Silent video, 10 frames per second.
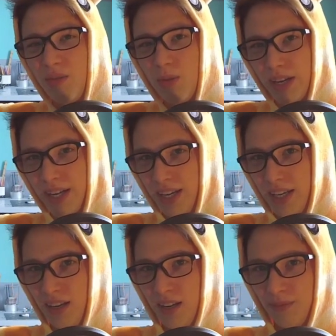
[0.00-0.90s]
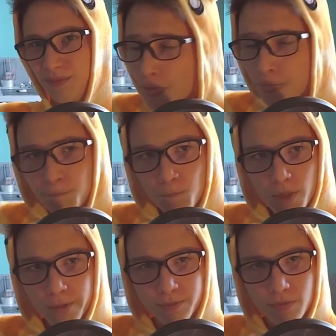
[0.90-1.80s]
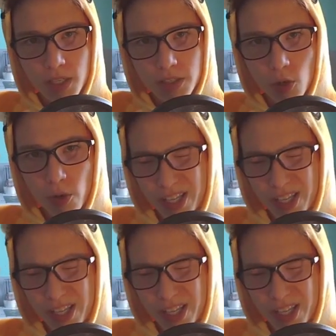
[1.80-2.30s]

what I did? So